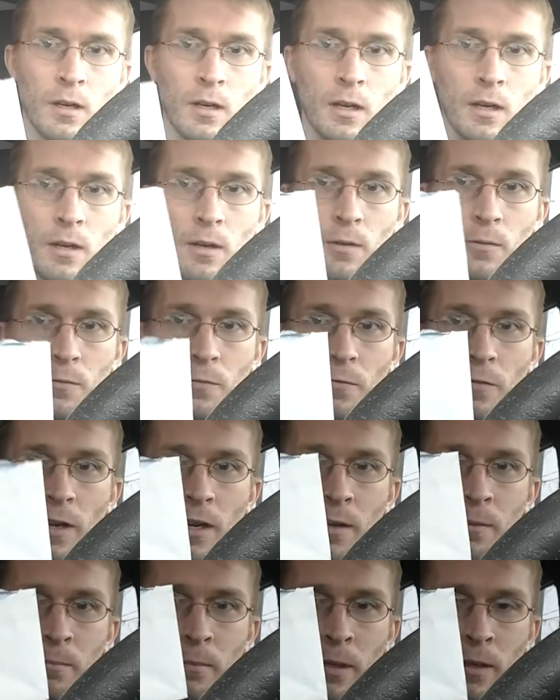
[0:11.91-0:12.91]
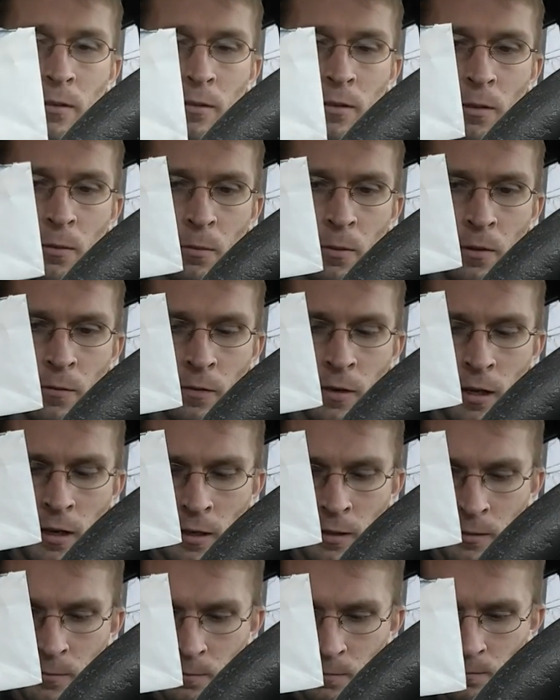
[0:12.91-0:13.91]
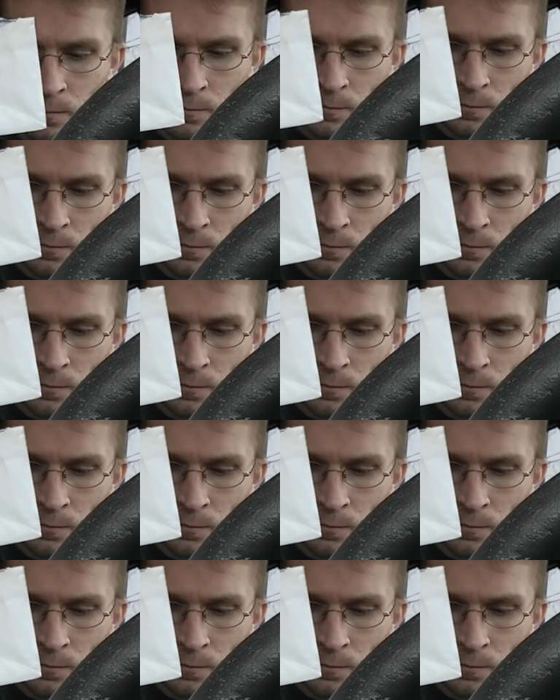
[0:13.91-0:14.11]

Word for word: uh, fan mail that we've got.